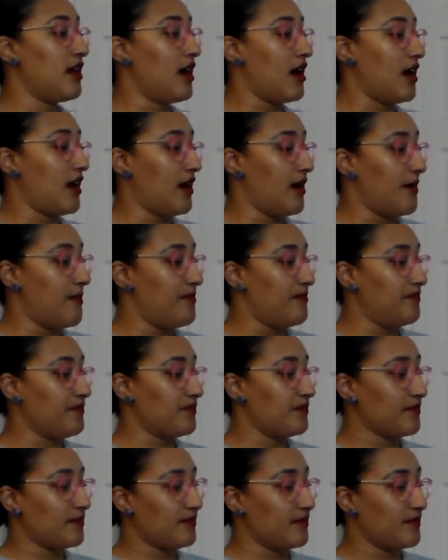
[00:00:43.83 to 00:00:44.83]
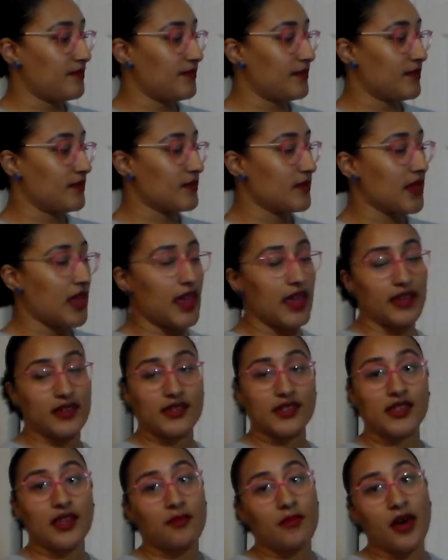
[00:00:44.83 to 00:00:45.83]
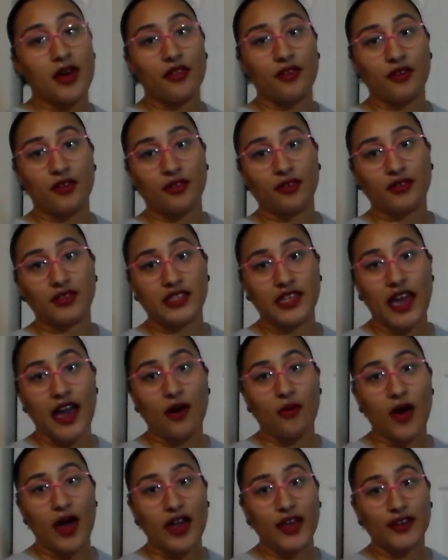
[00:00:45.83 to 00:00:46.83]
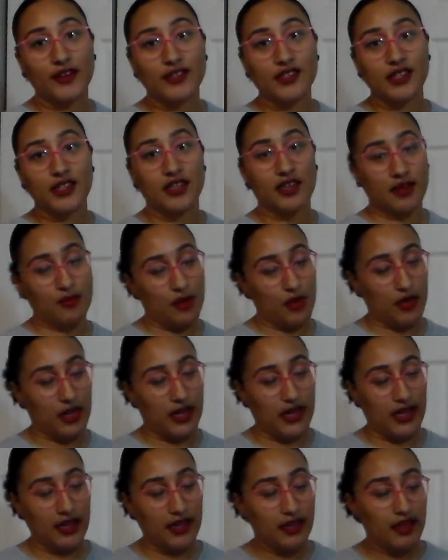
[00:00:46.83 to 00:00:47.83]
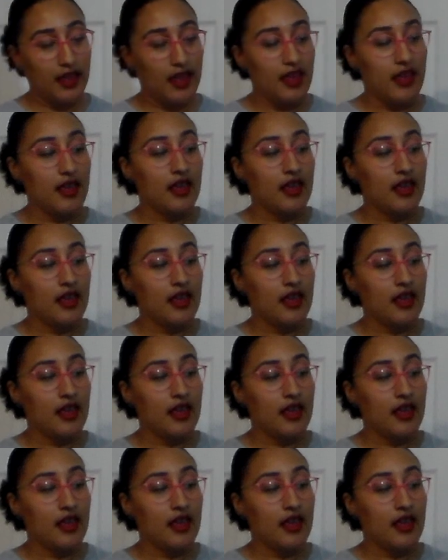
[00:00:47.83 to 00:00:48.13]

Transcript: some other DIYers in the community.